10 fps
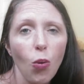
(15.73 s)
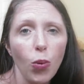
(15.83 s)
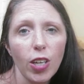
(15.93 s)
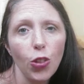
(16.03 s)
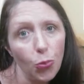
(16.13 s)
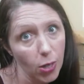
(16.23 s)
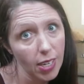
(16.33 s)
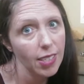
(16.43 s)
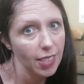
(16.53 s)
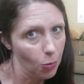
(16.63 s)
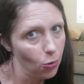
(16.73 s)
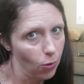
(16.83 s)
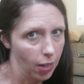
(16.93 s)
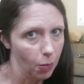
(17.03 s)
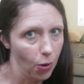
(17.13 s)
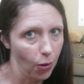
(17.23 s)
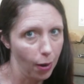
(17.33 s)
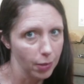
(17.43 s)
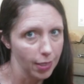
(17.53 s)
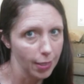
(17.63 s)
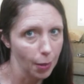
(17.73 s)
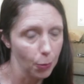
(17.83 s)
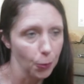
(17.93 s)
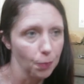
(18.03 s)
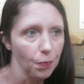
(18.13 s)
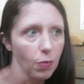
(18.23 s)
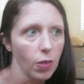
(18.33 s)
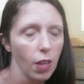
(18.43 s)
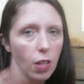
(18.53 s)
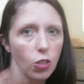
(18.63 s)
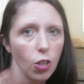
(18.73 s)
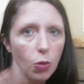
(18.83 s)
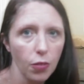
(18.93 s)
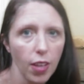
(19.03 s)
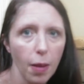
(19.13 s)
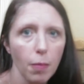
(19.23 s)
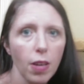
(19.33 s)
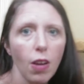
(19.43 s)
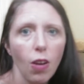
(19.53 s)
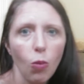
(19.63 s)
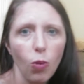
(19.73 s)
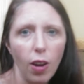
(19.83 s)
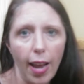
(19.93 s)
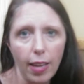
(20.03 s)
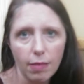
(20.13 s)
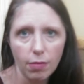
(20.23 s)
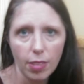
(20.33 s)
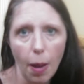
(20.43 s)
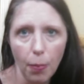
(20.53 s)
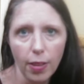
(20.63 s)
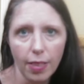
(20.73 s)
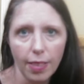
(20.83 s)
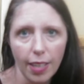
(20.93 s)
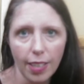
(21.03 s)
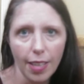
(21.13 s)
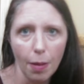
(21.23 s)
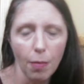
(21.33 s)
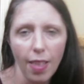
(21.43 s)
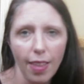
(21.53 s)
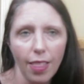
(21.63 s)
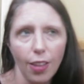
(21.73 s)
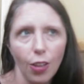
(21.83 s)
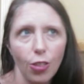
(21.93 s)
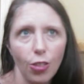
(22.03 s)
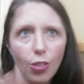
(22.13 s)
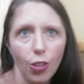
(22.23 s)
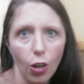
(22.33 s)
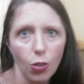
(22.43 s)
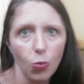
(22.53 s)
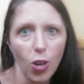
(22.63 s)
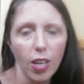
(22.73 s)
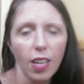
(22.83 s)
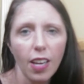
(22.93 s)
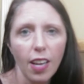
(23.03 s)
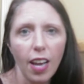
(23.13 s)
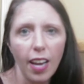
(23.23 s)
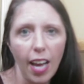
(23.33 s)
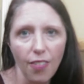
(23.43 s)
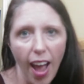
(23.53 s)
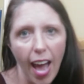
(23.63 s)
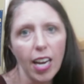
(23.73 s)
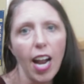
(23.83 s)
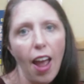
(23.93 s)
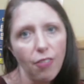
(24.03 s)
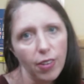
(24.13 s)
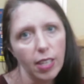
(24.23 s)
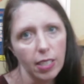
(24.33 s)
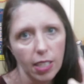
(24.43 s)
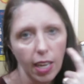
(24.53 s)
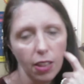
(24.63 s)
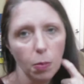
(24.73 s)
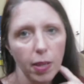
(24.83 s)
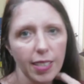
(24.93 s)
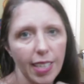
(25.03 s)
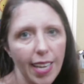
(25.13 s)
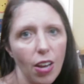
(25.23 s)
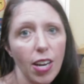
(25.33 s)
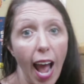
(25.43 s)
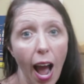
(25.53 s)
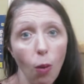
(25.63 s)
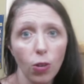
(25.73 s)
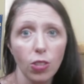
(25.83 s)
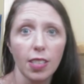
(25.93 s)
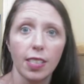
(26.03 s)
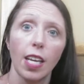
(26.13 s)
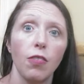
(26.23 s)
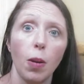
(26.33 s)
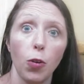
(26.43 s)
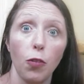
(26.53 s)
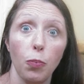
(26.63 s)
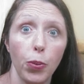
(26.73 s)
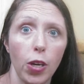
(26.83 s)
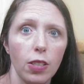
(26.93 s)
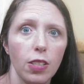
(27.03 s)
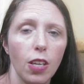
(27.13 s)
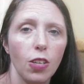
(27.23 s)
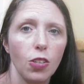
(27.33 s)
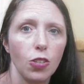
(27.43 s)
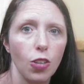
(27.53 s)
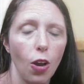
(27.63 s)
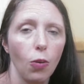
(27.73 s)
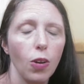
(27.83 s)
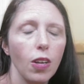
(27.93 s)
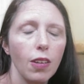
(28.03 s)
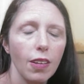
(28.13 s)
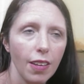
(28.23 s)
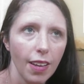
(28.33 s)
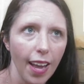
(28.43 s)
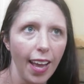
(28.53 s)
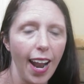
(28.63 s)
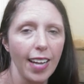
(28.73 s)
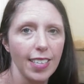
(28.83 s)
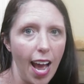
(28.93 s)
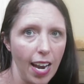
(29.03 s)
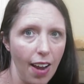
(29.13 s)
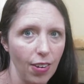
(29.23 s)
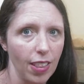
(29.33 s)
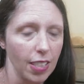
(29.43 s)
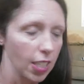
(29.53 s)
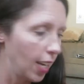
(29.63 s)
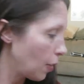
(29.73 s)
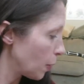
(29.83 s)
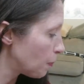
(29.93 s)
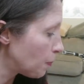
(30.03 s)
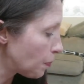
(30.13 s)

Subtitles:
We did 3 summer reading programs this summer. 2 of them were like separate, they did them, and then the third one kind of added everything together because it counted hours instead of number of books. So it had to add everything together.